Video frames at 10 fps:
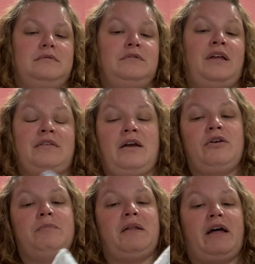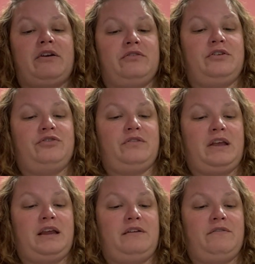that's how good my ladder stitch is. I
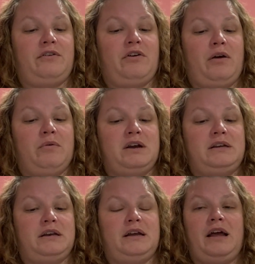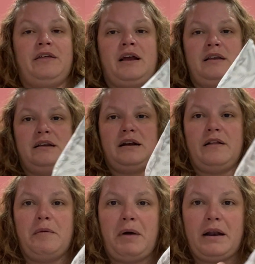can't even figure out where I did it. I think I did it
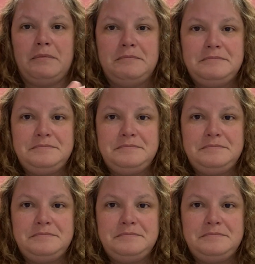on the bottom.